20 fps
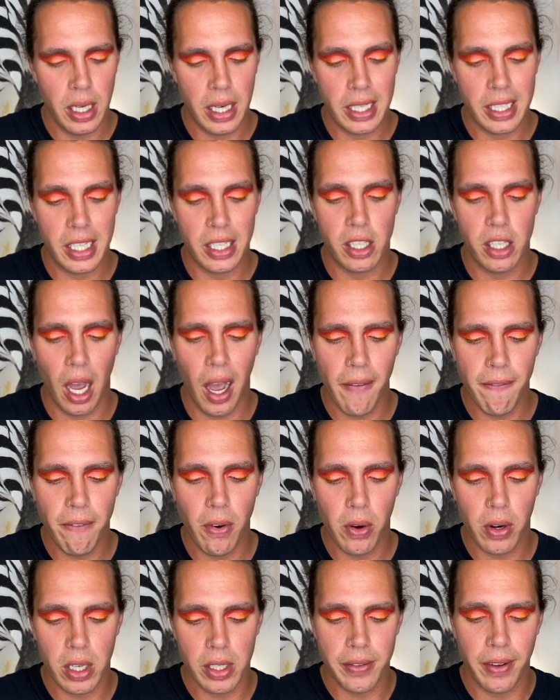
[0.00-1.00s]
It's a soft
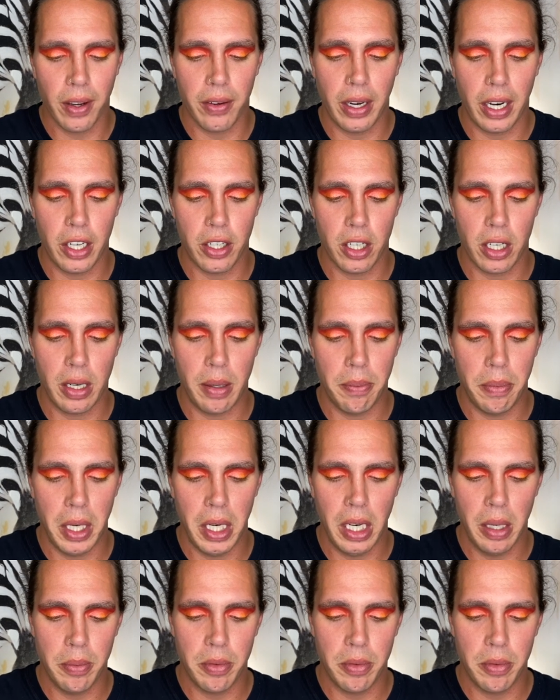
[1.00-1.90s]
focus foundation, medium